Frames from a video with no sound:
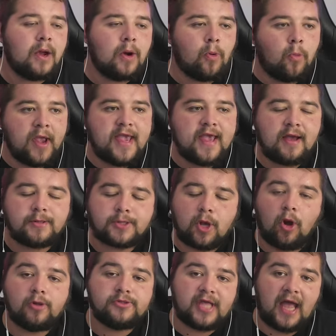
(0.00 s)
We have
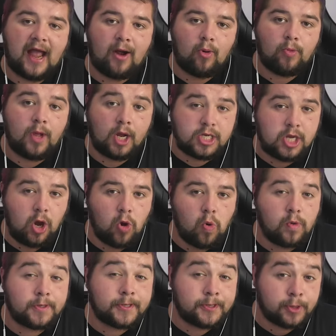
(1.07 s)
gone down a
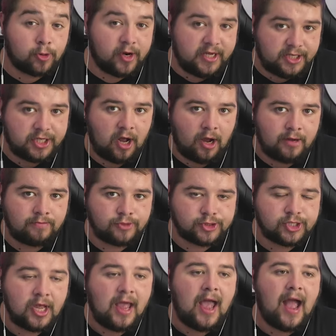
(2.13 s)
goal 3 times,